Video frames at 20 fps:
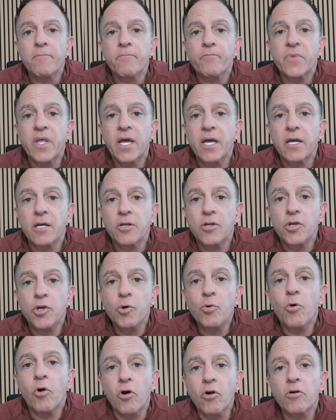that
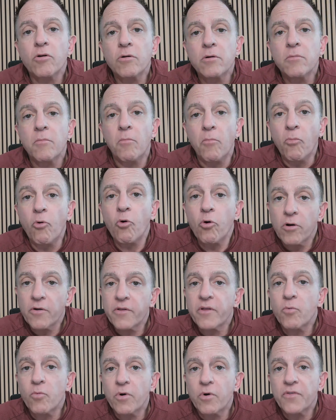you earn more
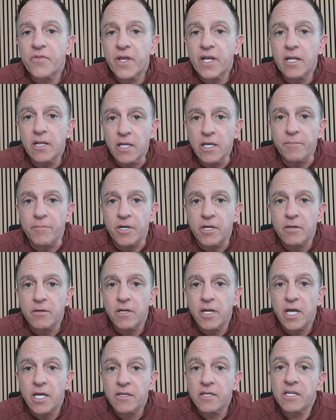than what they limit
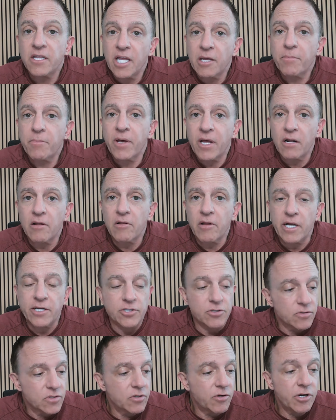and then they penalize
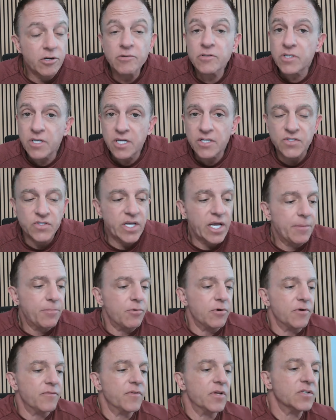you. So here's an
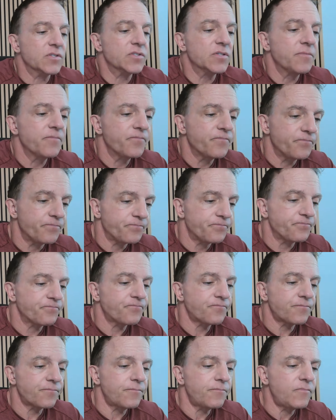example of this.
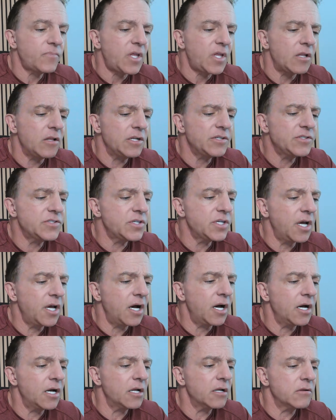Let's
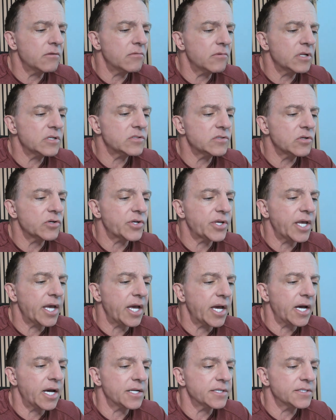uh, let's look
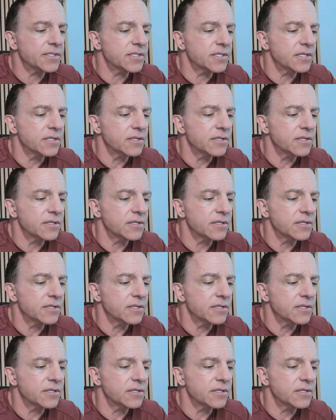at